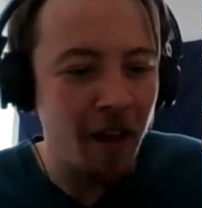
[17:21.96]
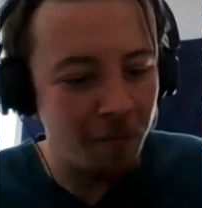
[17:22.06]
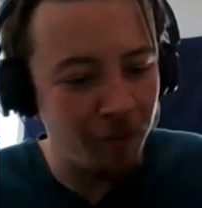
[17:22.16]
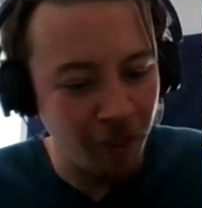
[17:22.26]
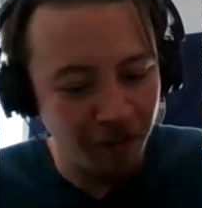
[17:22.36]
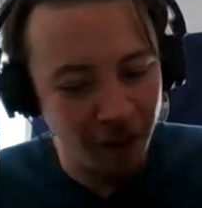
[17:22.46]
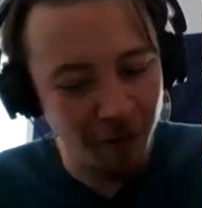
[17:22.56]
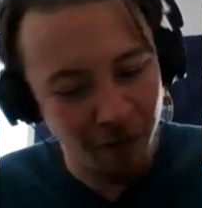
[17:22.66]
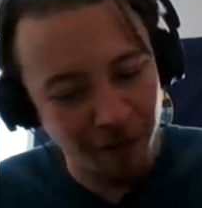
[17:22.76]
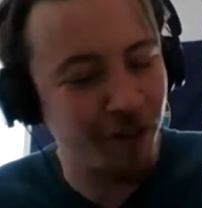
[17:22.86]
I'm just not very
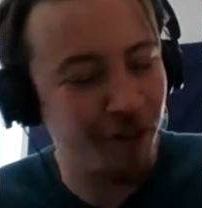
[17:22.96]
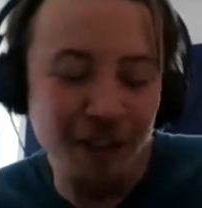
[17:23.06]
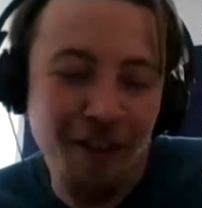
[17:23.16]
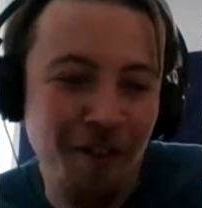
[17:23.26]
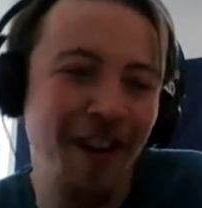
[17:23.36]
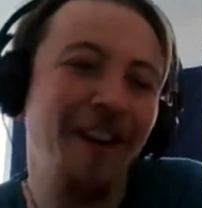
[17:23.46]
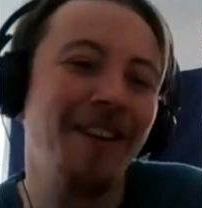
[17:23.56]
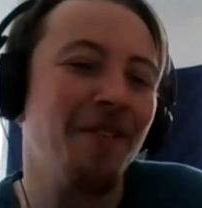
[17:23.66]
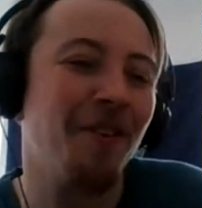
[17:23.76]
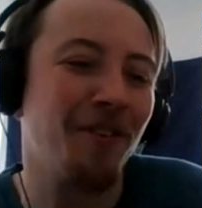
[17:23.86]
good with structure of
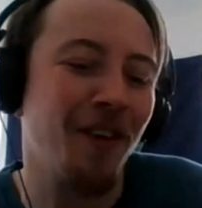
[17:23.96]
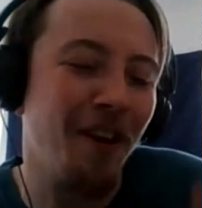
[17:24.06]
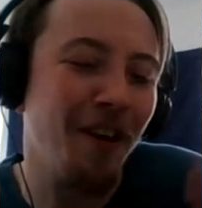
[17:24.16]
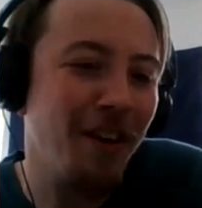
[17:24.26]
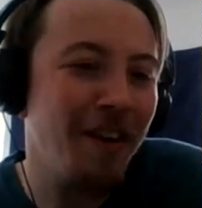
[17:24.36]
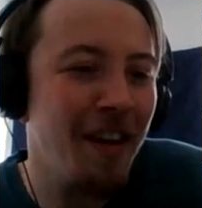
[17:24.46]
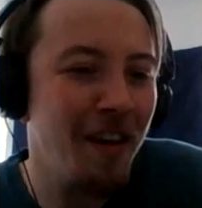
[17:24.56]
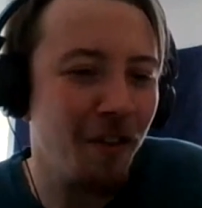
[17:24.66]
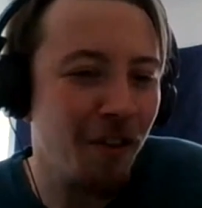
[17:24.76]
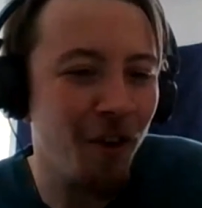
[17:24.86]
writing. I just have a lot of
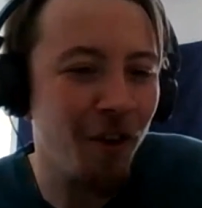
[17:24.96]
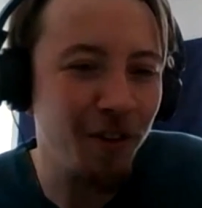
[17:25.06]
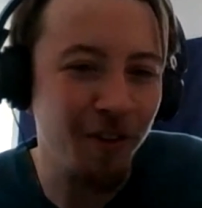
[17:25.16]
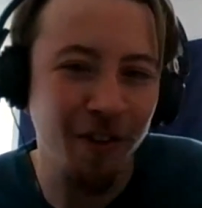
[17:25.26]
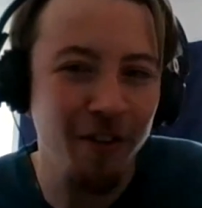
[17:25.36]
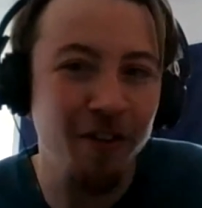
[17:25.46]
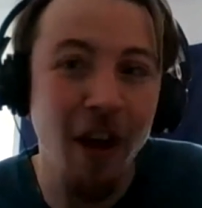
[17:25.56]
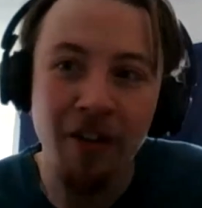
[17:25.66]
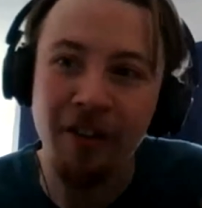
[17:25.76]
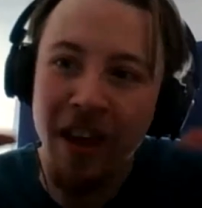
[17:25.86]
ideas and thoughts and
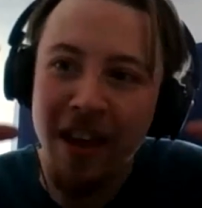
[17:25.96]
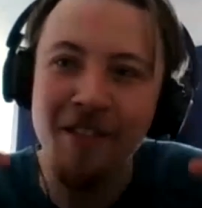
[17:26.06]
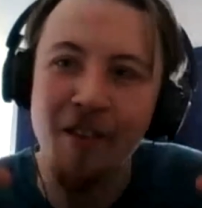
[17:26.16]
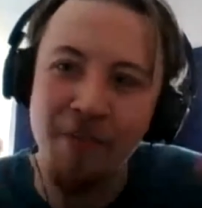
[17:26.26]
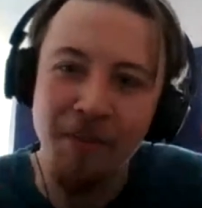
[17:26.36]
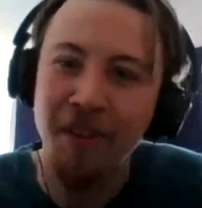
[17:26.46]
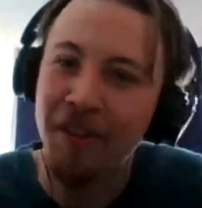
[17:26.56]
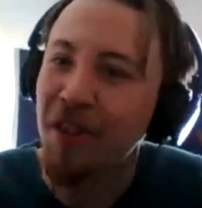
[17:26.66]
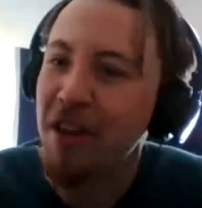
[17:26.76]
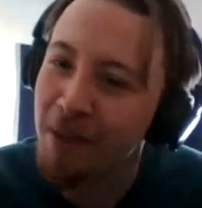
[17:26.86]
scenes. I've basically got
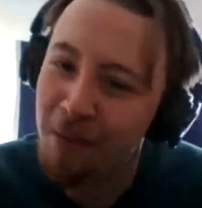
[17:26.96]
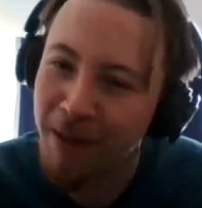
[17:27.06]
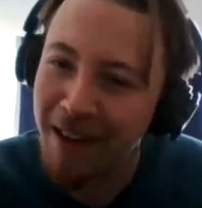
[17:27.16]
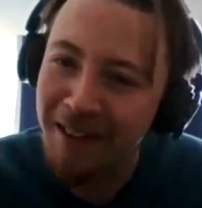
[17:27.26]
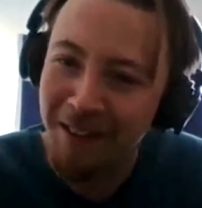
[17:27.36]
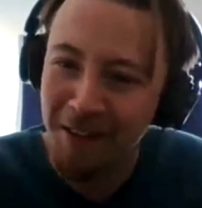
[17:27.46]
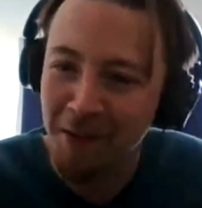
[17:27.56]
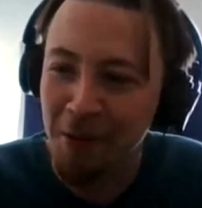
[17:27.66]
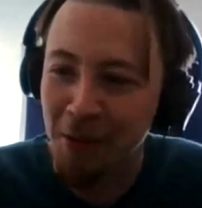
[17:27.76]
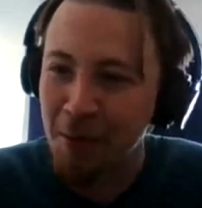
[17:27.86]
scenes in my head and I just
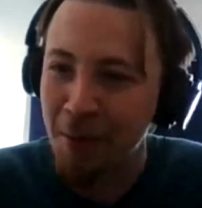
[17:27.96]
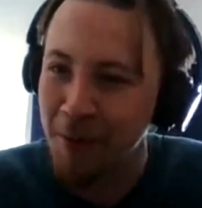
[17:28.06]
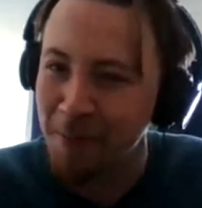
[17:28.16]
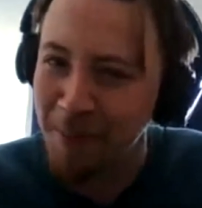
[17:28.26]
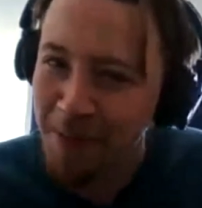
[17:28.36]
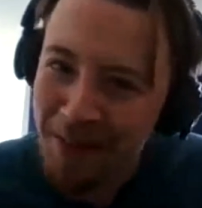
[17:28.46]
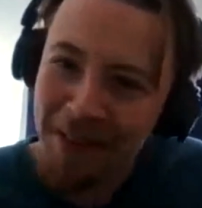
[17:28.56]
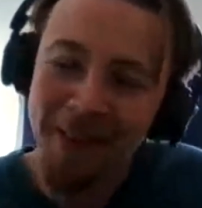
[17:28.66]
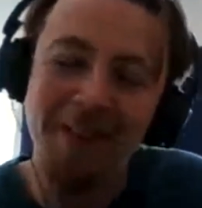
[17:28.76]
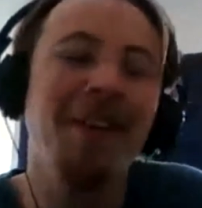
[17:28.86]
don't know where to put them.
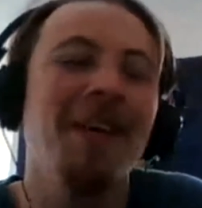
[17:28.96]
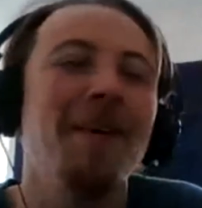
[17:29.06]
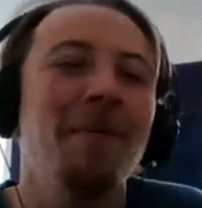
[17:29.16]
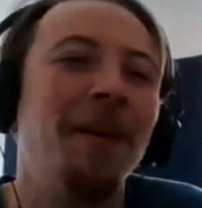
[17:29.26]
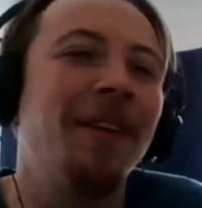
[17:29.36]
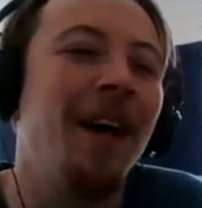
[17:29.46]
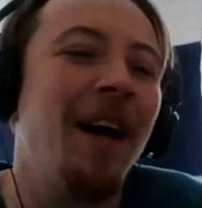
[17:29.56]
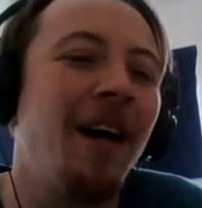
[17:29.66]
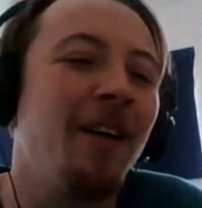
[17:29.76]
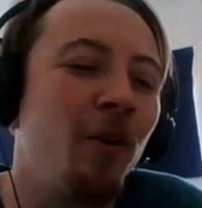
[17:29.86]
But
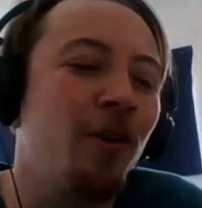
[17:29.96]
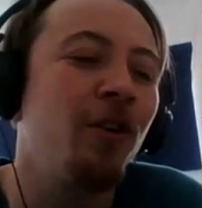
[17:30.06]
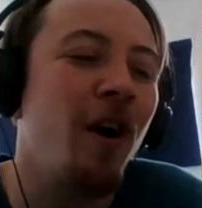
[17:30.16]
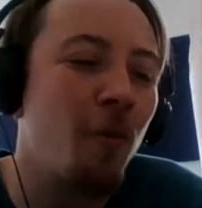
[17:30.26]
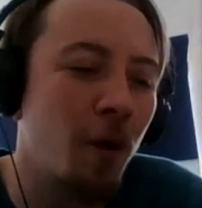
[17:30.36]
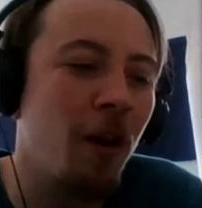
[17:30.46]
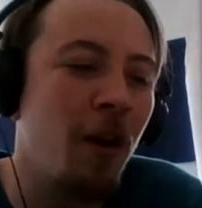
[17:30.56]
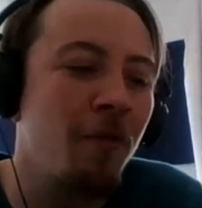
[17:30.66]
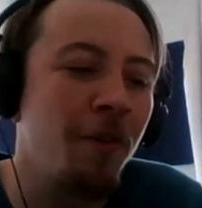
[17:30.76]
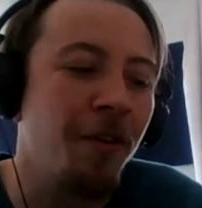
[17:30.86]
no, I do. I work a
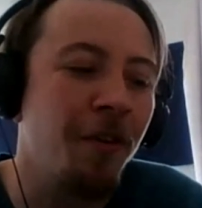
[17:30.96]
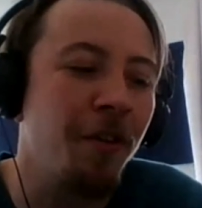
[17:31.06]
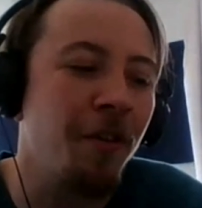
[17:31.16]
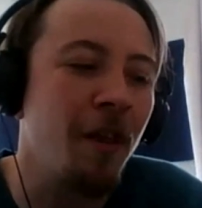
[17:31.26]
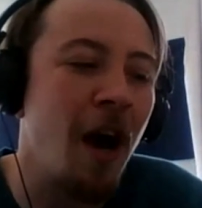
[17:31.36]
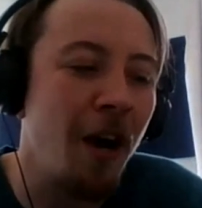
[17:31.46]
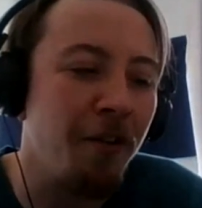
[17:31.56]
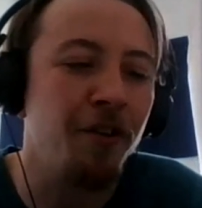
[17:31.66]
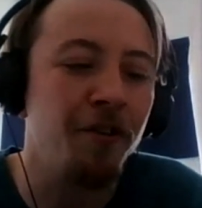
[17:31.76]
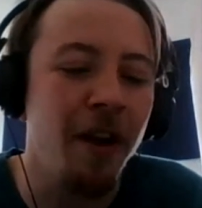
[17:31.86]
lot with
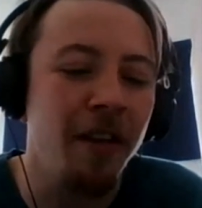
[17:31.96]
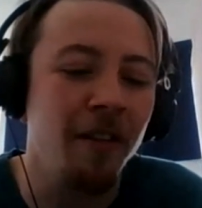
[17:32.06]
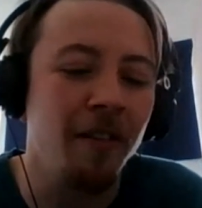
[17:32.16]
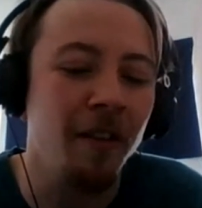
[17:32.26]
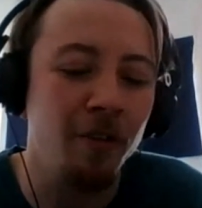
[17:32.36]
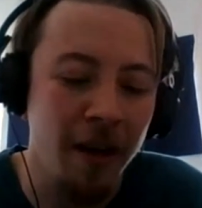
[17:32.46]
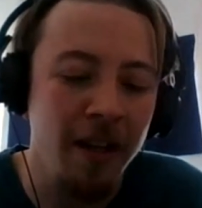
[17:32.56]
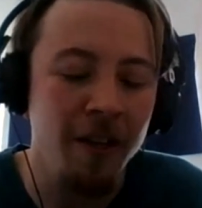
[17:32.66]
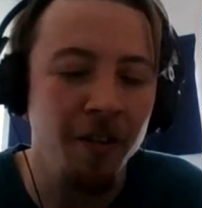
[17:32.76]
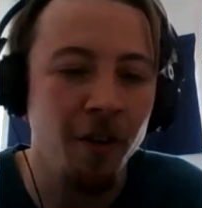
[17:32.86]
Andrew's writing. His
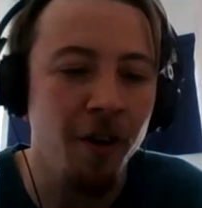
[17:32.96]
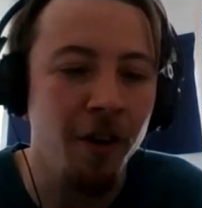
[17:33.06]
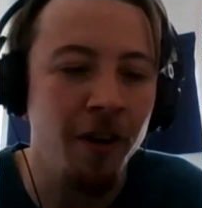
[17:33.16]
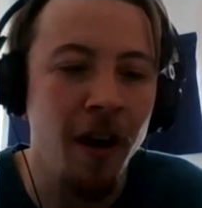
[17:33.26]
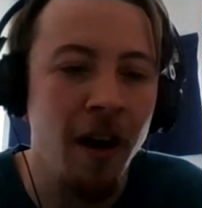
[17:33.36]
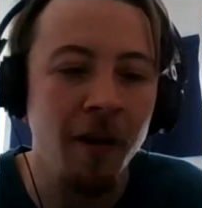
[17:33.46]
writing is good.